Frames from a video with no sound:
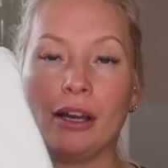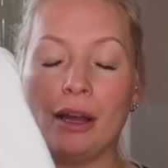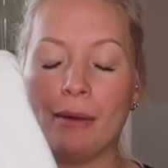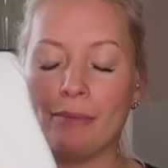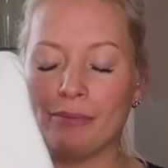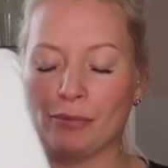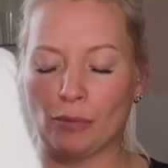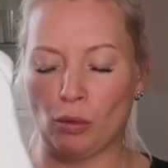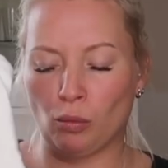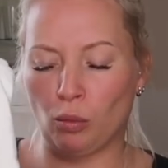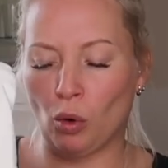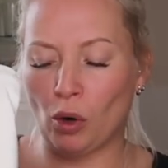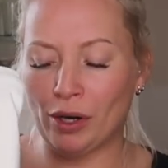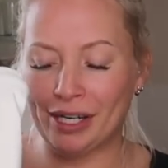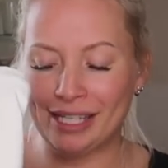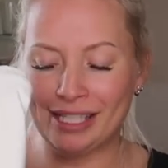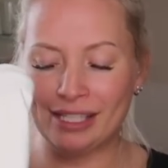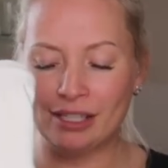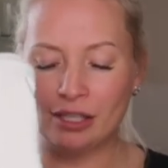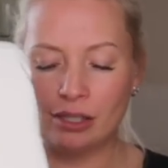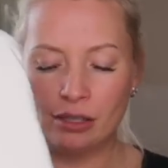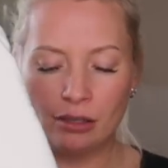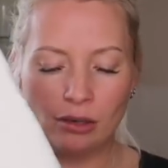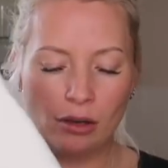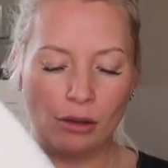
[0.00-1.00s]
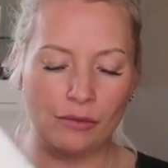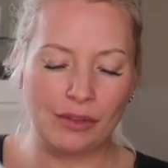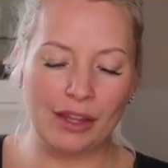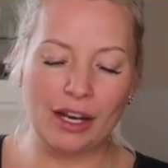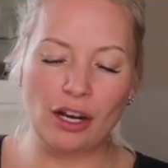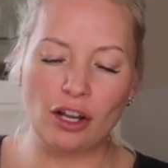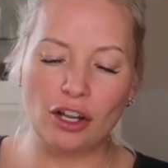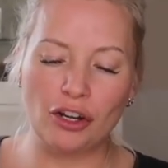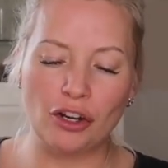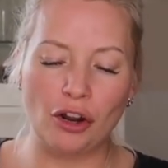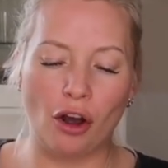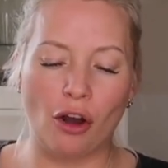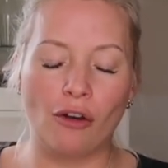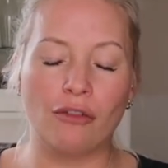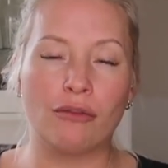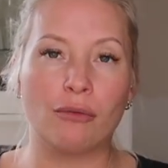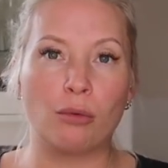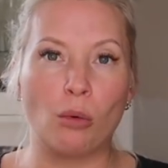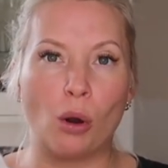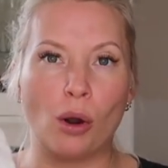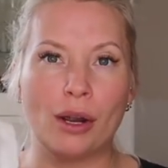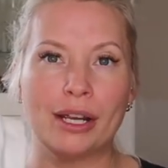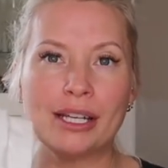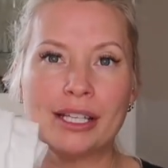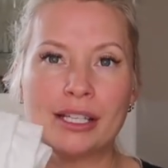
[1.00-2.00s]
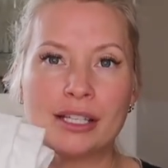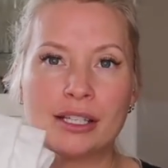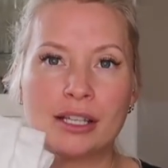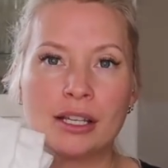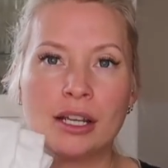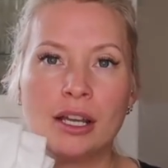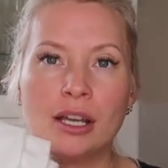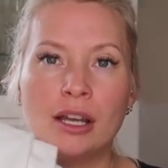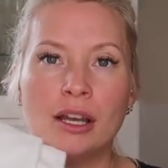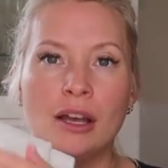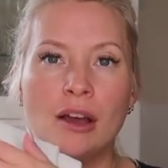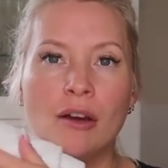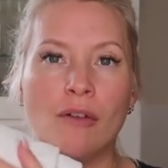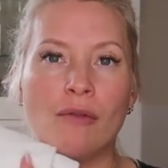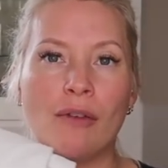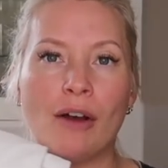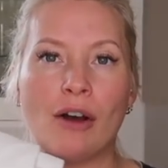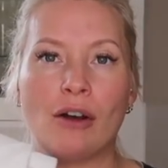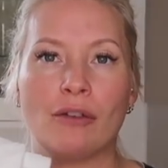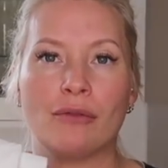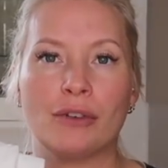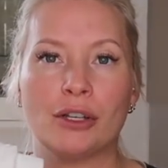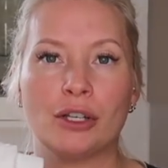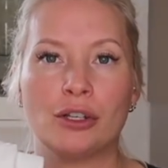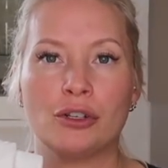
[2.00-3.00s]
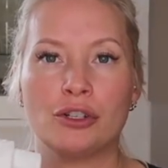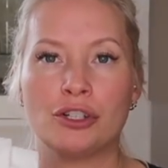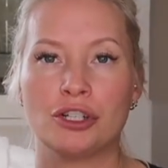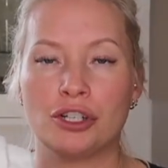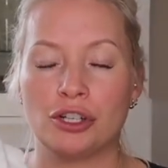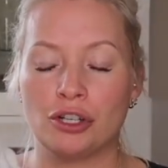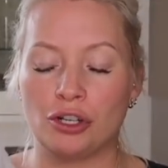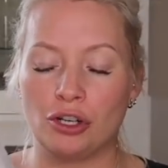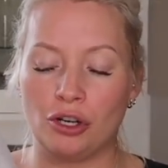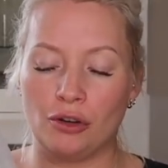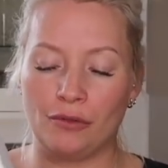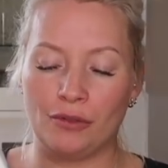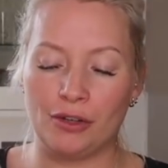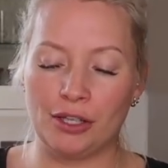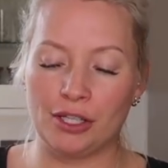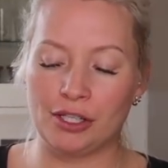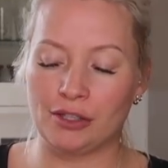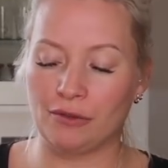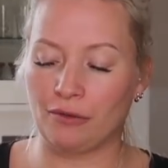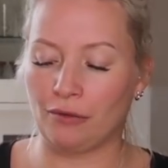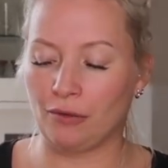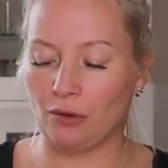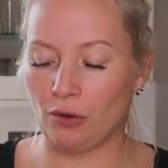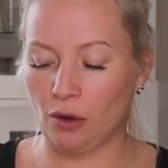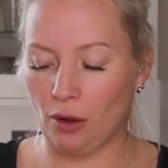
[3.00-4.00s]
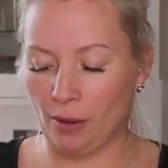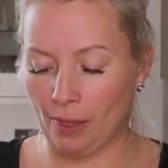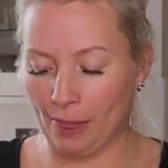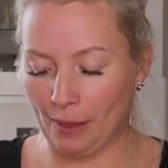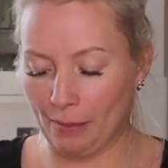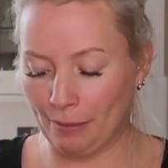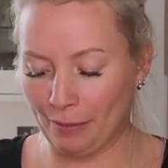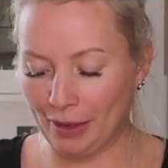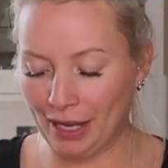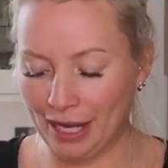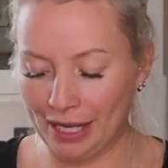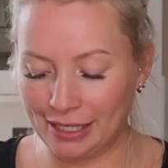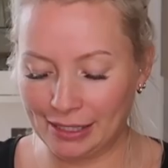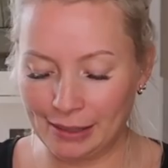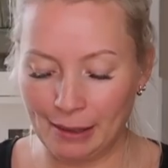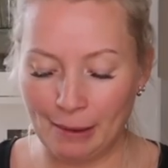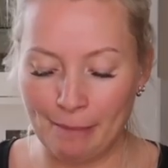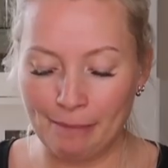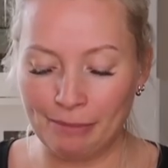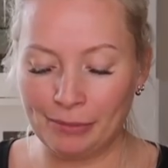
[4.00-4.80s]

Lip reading: and white, they're like an off-white velvet cushion covers for on the bed,